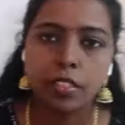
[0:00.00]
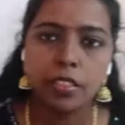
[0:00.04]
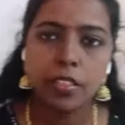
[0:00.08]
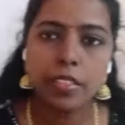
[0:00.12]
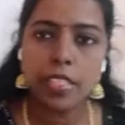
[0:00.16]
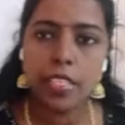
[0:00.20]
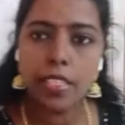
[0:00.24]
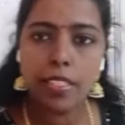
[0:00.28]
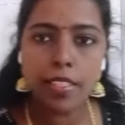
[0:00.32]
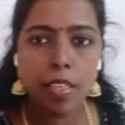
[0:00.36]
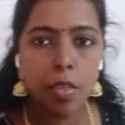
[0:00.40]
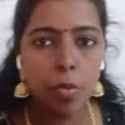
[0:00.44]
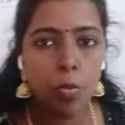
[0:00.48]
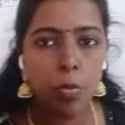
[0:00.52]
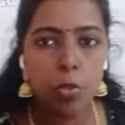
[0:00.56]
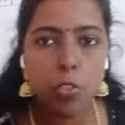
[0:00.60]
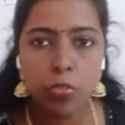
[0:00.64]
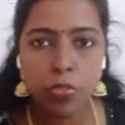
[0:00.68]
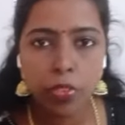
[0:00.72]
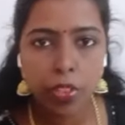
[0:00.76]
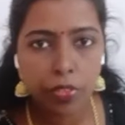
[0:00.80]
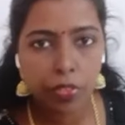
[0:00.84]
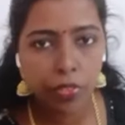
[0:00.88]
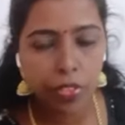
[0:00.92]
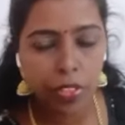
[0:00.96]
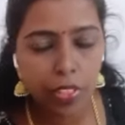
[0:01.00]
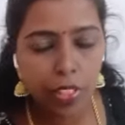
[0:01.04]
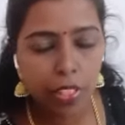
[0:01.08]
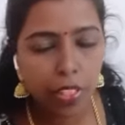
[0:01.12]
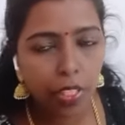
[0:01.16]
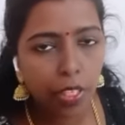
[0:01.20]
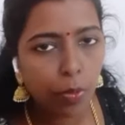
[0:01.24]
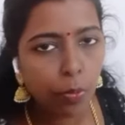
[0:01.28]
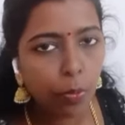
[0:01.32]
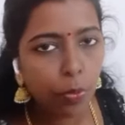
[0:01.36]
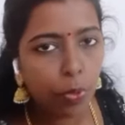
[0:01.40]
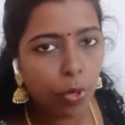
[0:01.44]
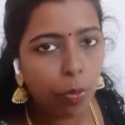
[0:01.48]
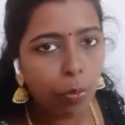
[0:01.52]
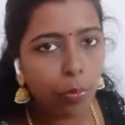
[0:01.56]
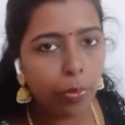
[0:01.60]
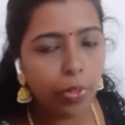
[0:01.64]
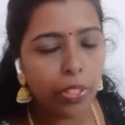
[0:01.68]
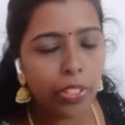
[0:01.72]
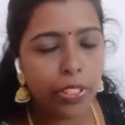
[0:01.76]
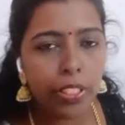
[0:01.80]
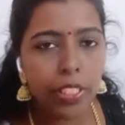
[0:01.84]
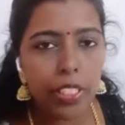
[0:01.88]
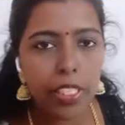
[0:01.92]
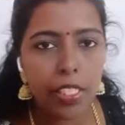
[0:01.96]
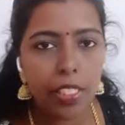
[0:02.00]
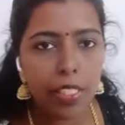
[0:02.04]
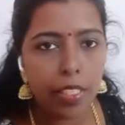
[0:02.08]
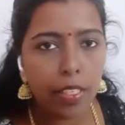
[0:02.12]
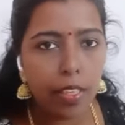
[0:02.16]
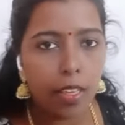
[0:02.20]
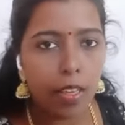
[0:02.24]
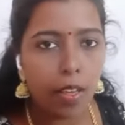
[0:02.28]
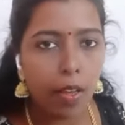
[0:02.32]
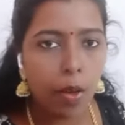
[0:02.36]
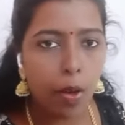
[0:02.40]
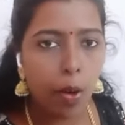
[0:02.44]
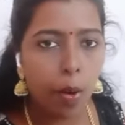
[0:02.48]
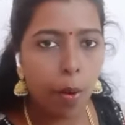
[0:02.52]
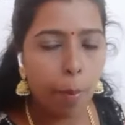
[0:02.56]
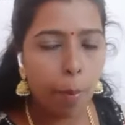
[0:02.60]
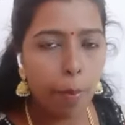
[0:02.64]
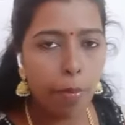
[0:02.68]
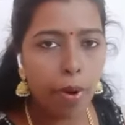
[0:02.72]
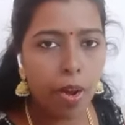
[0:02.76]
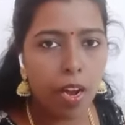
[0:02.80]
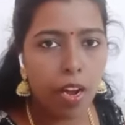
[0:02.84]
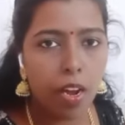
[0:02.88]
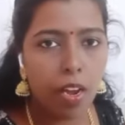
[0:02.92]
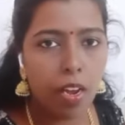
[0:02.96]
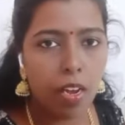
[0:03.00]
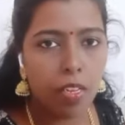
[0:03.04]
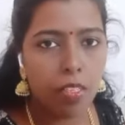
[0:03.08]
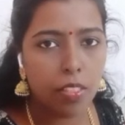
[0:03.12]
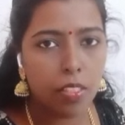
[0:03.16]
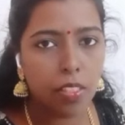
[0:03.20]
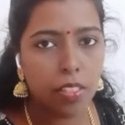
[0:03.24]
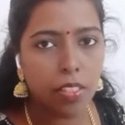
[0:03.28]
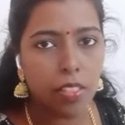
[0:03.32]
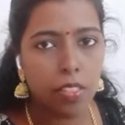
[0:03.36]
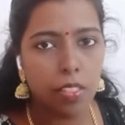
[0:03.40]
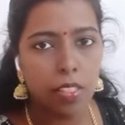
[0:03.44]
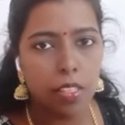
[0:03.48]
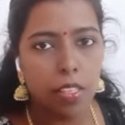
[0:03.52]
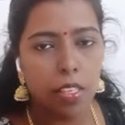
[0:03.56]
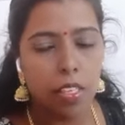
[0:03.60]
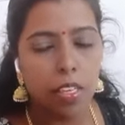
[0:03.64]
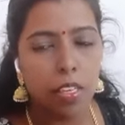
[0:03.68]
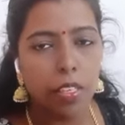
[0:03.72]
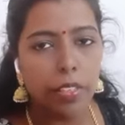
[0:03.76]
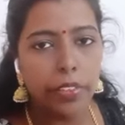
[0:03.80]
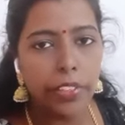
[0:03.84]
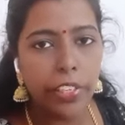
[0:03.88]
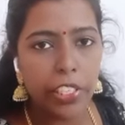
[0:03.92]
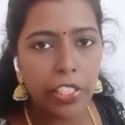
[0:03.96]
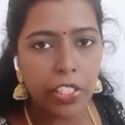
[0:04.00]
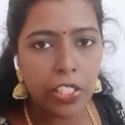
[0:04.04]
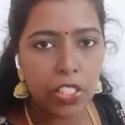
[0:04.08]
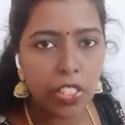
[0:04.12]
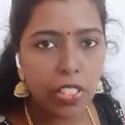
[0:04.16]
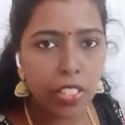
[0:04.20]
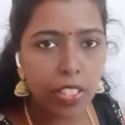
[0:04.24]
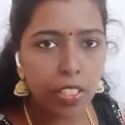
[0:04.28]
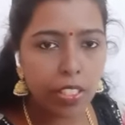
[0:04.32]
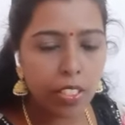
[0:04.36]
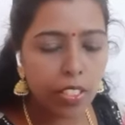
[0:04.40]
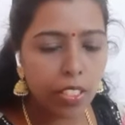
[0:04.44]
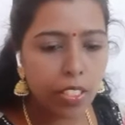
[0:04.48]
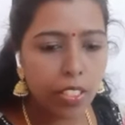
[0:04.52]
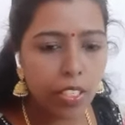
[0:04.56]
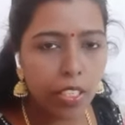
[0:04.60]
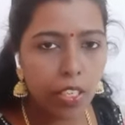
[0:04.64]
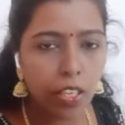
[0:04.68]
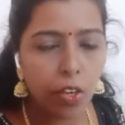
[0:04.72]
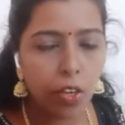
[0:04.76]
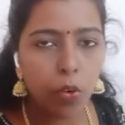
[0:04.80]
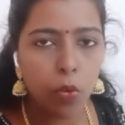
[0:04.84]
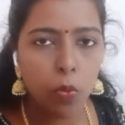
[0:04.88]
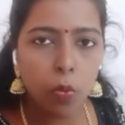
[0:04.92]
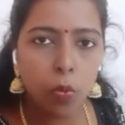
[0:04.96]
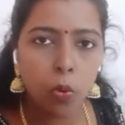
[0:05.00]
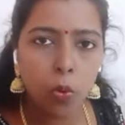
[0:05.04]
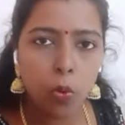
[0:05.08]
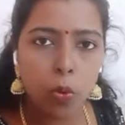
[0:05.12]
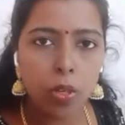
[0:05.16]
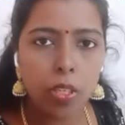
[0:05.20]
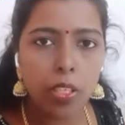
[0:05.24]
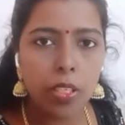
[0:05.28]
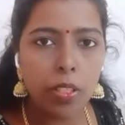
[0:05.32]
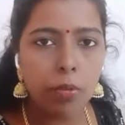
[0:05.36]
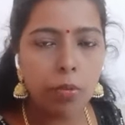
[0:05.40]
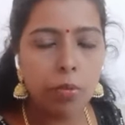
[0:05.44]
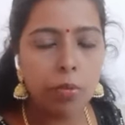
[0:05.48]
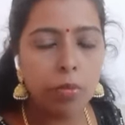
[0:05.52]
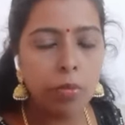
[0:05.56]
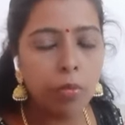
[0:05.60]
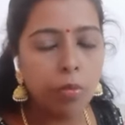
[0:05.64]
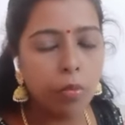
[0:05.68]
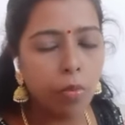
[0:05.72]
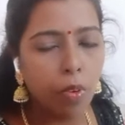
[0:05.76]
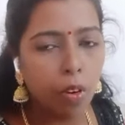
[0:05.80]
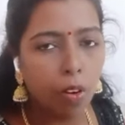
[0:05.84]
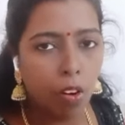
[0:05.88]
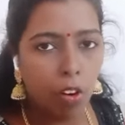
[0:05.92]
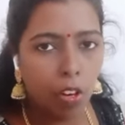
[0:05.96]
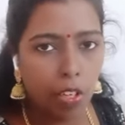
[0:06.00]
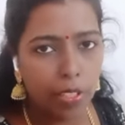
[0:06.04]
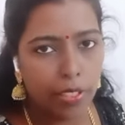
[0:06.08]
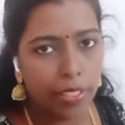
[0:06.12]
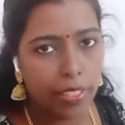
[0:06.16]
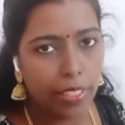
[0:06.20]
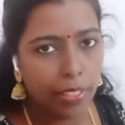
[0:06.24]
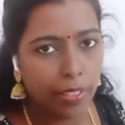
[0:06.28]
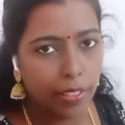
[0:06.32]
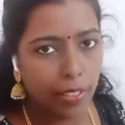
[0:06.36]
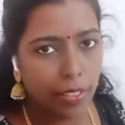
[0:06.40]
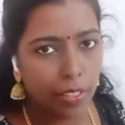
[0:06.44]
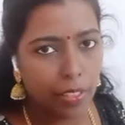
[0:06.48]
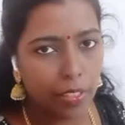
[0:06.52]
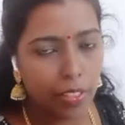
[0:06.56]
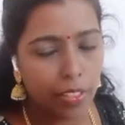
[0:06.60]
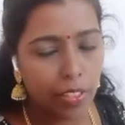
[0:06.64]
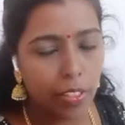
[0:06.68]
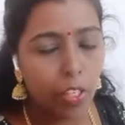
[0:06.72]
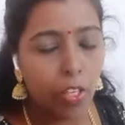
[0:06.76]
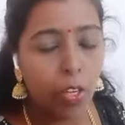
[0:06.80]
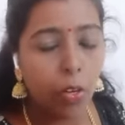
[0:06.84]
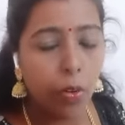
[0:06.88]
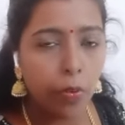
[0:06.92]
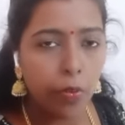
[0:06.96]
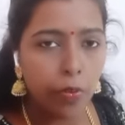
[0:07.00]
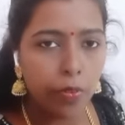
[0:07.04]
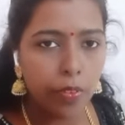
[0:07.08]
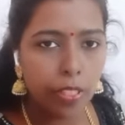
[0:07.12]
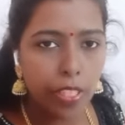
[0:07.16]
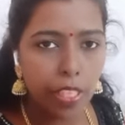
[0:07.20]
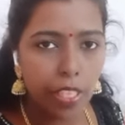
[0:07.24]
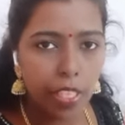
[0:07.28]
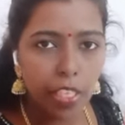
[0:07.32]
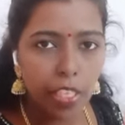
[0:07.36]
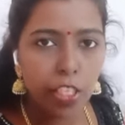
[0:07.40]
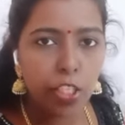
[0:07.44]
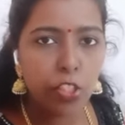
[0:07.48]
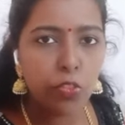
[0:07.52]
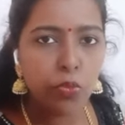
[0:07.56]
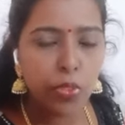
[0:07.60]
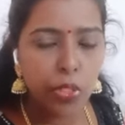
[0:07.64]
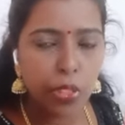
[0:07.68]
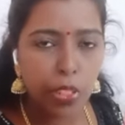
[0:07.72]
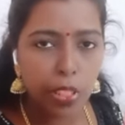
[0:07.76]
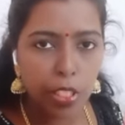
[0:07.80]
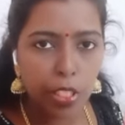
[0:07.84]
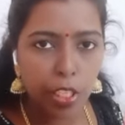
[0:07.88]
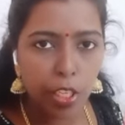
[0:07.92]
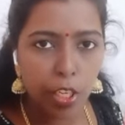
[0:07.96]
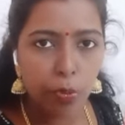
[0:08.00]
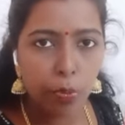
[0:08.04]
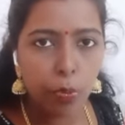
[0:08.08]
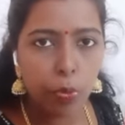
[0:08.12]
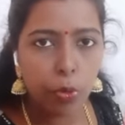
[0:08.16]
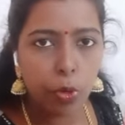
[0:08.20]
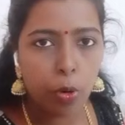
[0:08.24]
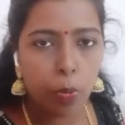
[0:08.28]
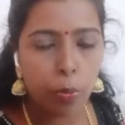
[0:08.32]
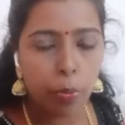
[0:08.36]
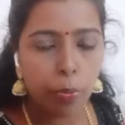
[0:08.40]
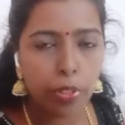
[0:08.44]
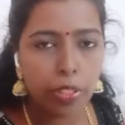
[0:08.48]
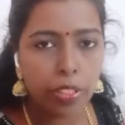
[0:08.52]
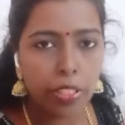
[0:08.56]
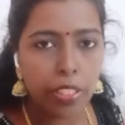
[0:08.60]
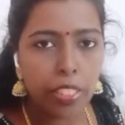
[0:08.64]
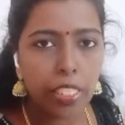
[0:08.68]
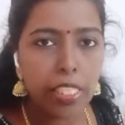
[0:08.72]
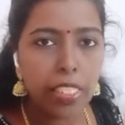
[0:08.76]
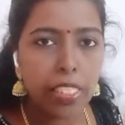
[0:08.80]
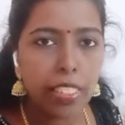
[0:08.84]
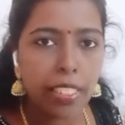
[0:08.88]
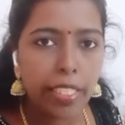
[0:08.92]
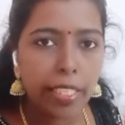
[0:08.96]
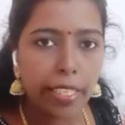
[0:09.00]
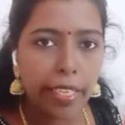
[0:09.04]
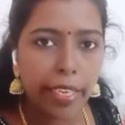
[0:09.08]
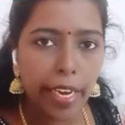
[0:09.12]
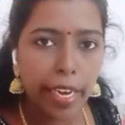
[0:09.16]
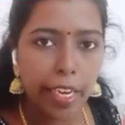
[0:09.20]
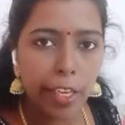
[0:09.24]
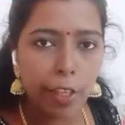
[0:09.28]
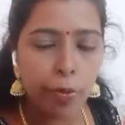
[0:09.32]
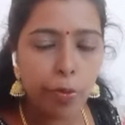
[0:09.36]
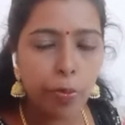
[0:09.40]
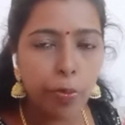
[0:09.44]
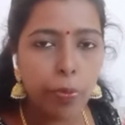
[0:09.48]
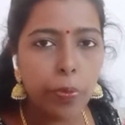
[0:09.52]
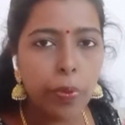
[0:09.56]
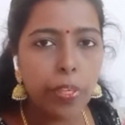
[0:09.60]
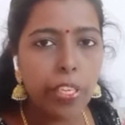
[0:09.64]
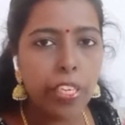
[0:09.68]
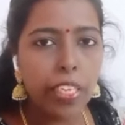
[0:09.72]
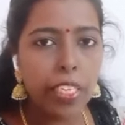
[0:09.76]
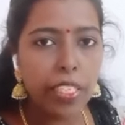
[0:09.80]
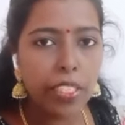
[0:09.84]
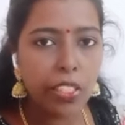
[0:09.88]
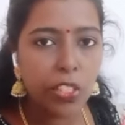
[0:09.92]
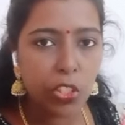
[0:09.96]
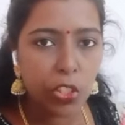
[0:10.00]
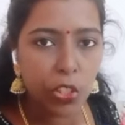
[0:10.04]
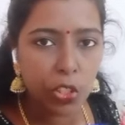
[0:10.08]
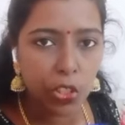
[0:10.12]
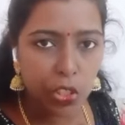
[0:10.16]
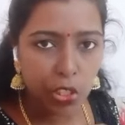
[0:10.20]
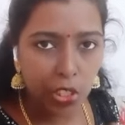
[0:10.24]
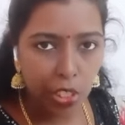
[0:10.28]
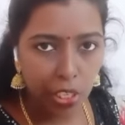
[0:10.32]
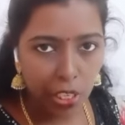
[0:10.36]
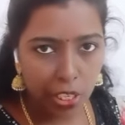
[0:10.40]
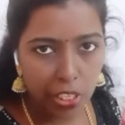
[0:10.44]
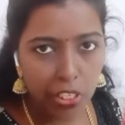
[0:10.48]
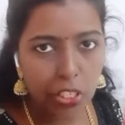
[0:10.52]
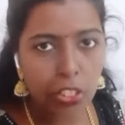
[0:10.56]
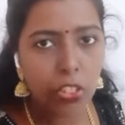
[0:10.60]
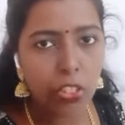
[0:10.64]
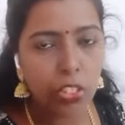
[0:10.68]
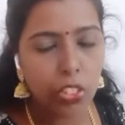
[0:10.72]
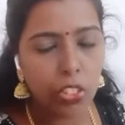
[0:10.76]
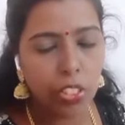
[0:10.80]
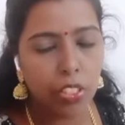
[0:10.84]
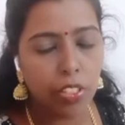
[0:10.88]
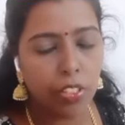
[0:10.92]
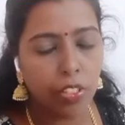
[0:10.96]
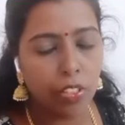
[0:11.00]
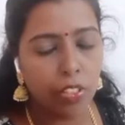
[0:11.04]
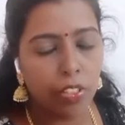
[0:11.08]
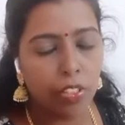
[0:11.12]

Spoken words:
Say some of the physical properties, mass, density, volume, all that things. These physical properties can be changed.